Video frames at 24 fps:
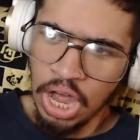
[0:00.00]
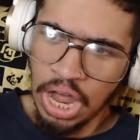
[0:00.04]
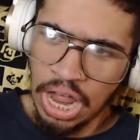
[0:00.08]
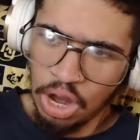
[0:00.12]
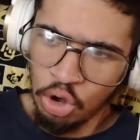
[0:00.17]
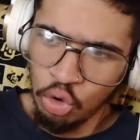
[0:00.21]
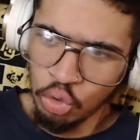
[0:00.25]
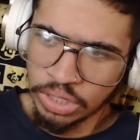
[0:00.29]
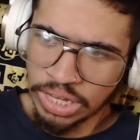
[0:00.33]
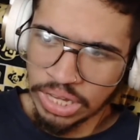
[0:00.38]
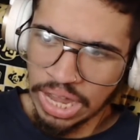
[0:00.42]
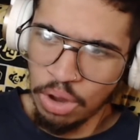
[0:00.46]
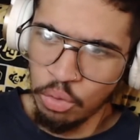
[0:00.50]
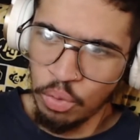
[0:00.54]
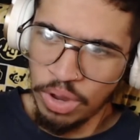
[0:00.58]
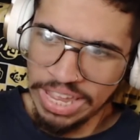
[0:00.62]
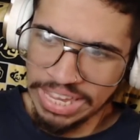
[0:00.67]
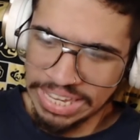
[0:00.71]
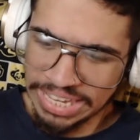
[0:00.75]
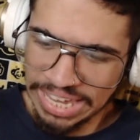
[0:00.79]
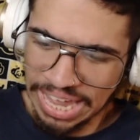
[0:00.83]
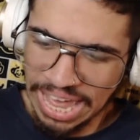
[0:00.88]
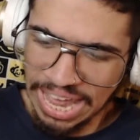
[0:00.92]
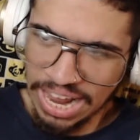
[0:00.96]
Okay, we
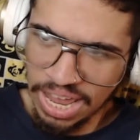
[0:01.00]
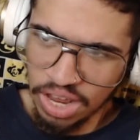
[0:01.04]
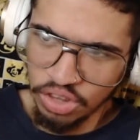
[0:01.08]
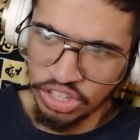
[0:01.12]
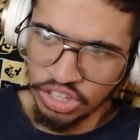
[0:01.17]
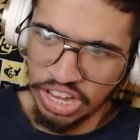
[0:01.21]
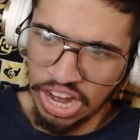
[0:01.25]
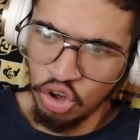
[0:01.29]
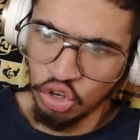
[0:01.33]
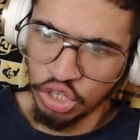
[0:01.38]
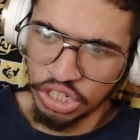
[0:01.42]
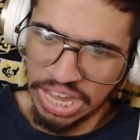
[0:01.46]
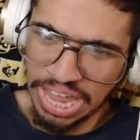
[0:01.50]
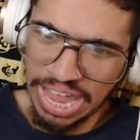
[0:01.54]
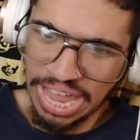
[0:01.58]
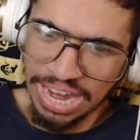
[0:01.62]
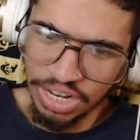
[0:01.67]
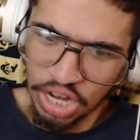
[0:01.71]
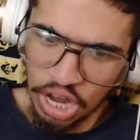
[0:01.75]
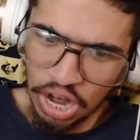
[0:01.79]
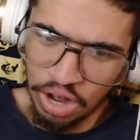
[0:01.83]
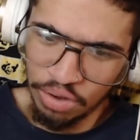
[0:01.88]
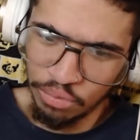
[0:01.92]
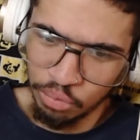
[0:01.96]
get it. They're
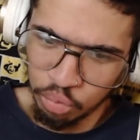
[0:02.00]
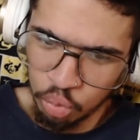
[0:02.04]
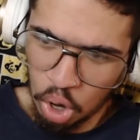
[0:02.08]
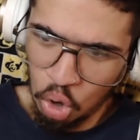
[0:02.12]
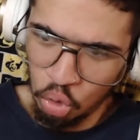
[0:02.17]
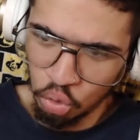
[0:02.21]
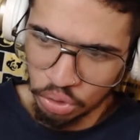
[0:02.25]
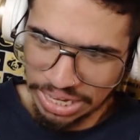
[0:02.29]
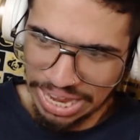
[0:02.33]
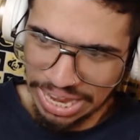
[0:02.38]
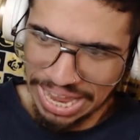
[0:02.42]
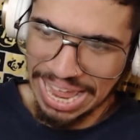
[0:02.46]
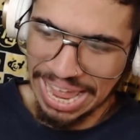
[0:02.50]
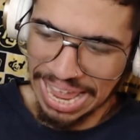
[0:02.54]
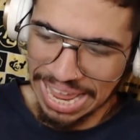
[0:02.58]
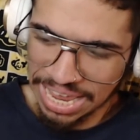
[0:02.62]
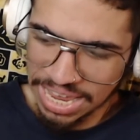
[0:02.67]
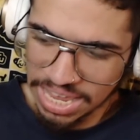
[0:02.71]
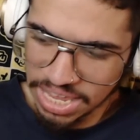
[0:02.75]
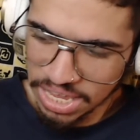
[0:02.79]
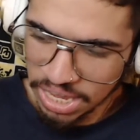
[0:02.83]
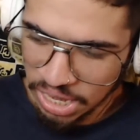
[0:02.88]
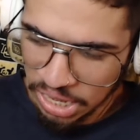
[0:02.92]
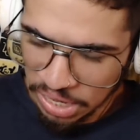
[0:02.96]
getting there,
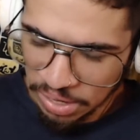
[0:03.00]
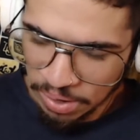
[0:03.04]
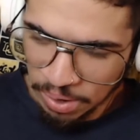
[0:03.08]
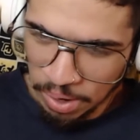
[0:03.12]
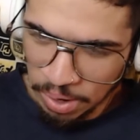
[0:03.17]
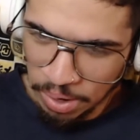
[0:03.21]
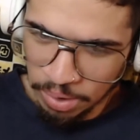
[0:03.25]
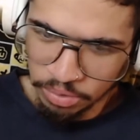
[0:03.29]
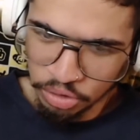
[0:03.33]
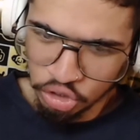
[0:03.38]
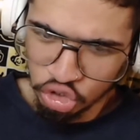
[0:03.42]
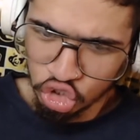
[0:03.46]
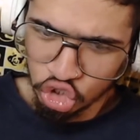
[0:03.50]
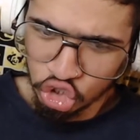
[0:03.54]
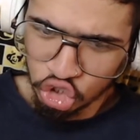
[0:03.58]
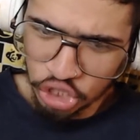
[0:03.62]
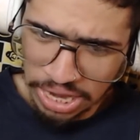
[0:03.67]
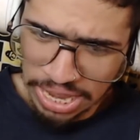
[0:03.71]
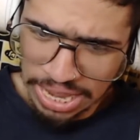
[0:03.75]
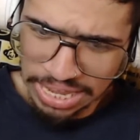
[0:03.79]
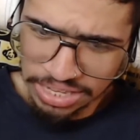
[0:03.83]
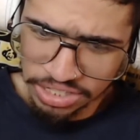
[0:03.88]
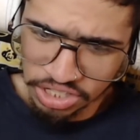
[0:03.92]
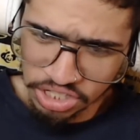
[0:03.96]
okay.
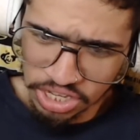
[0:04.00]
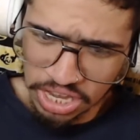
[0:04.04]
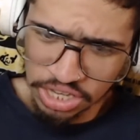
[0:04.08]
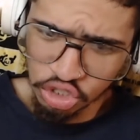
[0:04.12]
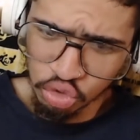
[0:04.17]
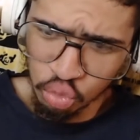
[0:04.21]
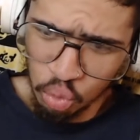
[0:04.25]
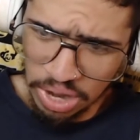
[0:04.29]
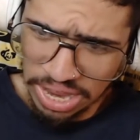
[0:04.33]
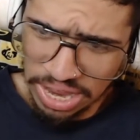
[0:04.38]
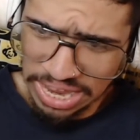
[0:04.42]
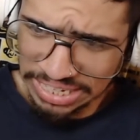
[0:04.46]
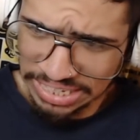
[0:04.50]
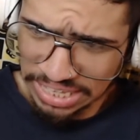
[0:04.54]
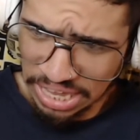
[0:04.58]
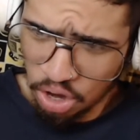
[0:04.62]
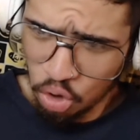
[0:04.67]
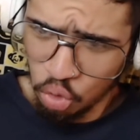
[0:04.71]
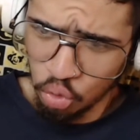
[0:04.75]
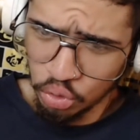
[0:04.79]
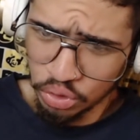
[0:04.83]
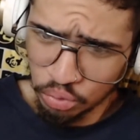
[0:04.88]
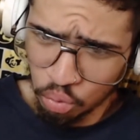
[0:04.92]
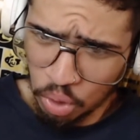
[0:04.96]
Jesus, we
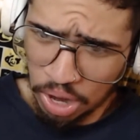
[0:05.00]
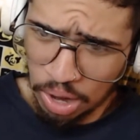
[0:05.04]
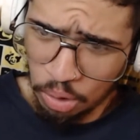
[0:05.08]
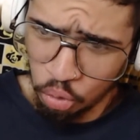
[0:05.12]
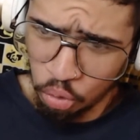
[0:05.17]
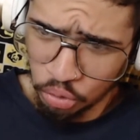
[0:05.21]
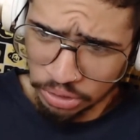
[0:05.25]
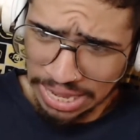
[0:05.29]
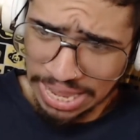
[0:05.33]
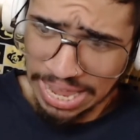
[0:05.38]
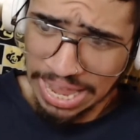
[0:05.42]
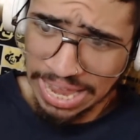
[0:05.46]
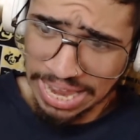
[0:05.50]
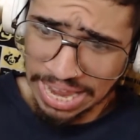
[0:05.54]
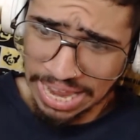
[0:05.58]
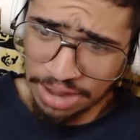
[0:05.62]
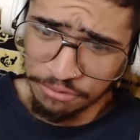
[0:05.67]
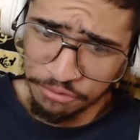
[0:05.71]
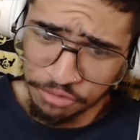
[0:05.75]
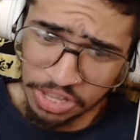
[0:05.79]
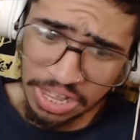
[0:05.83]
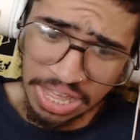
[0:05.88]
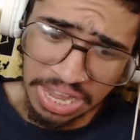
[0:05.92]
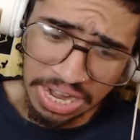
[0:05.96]
go okay. I
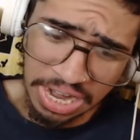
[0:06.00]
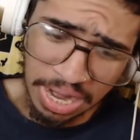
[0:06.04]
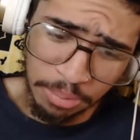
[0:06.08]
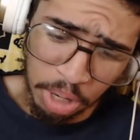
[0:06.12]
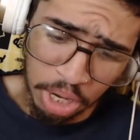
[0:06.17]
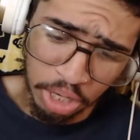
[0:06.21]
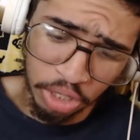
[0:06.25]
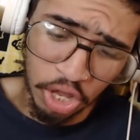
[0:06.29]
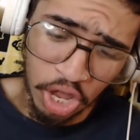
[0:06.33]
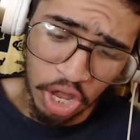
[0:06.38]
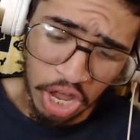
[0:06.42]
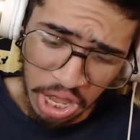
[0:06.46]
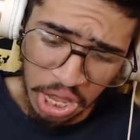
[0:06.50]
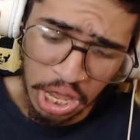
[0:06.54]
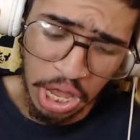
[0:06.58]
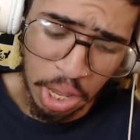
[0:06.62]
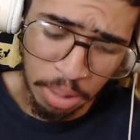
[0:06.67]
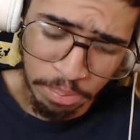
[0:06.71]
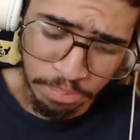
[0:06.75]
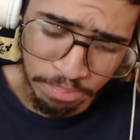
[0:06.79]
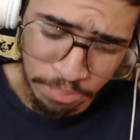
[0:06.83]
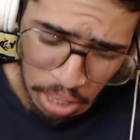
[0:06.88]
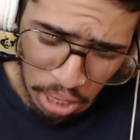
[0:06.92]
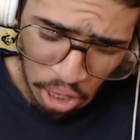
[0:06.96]
feel like I'm on the
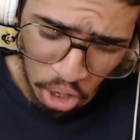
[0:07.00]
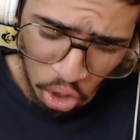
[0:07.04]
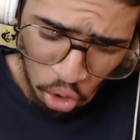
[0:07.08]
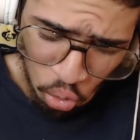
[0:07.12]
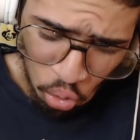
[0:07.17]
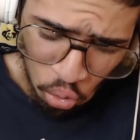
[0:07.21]
hook, bro.